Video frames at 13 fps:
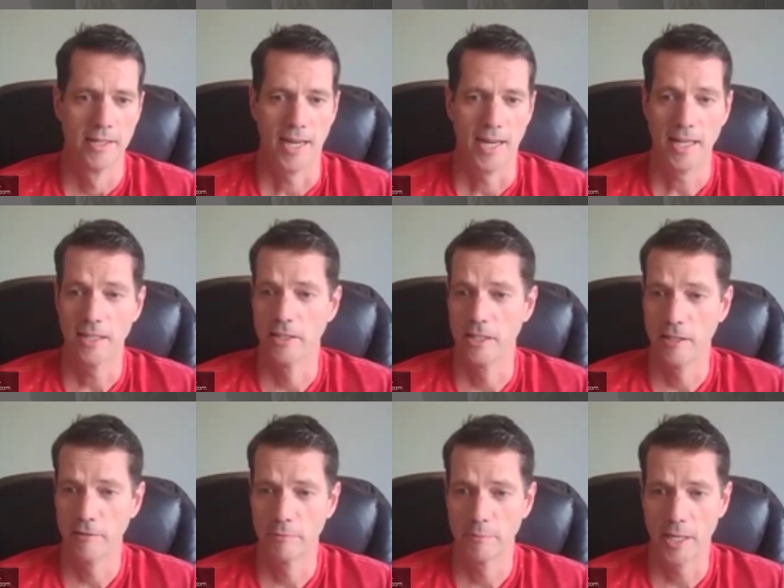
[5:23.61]
I
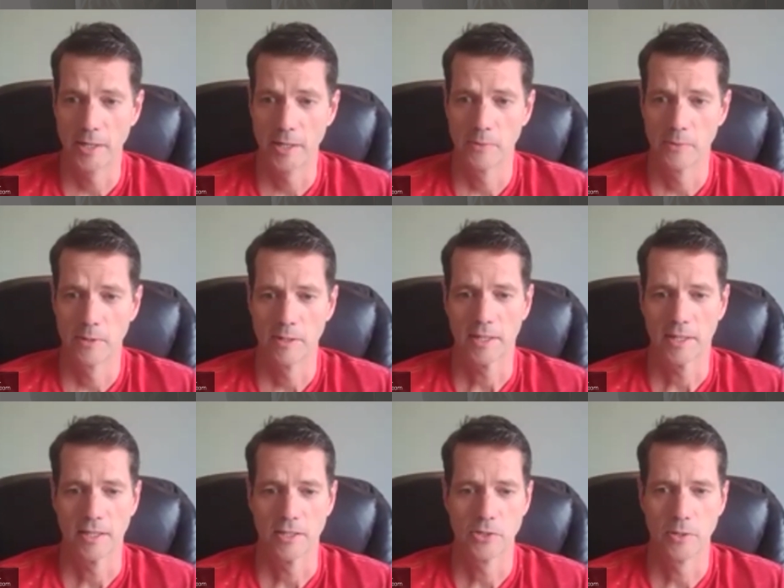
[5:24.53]
loved my work.
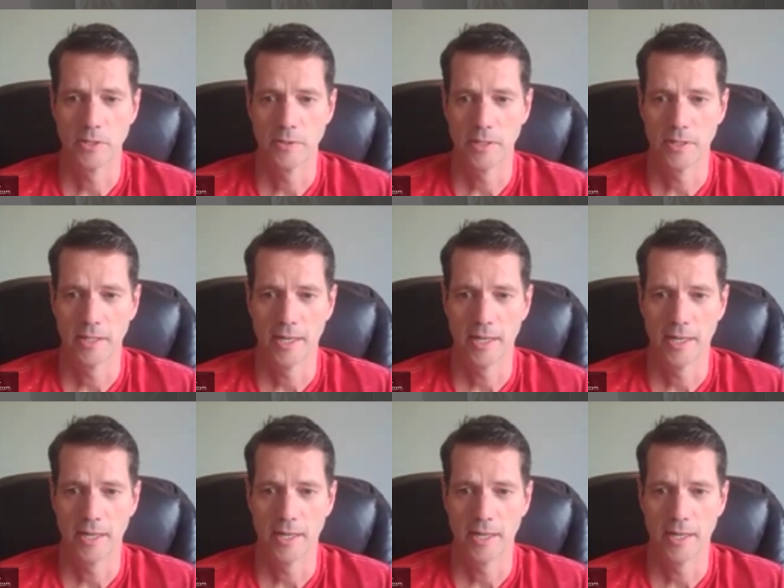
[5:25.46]
I enjoyed doing it,